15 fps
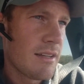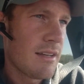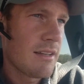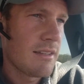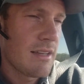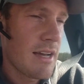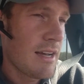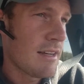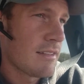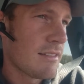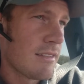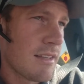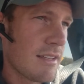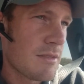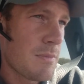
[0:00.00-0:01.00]
yeah,
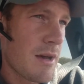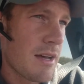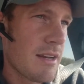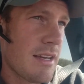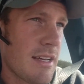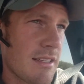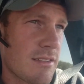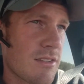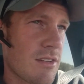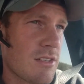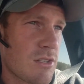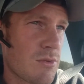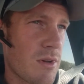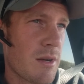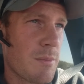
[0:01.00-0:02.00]
that's about it. So I
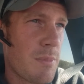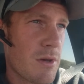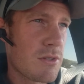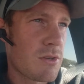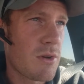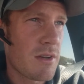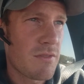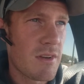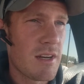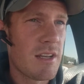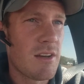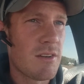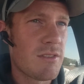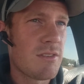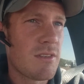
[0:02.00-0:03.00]
just wanted to post a quick
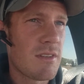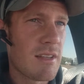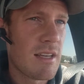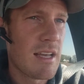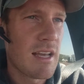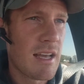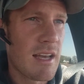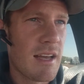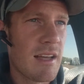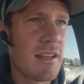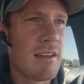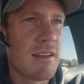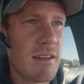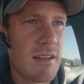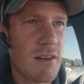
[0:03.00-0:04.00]
video,
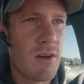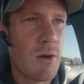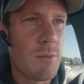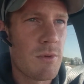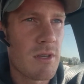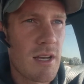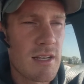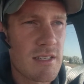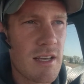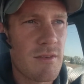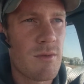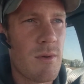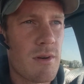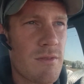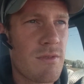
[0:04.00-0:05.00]
and hope you guys have
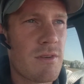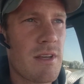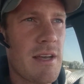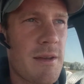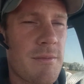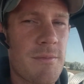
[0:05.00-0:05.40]
a wonderful day.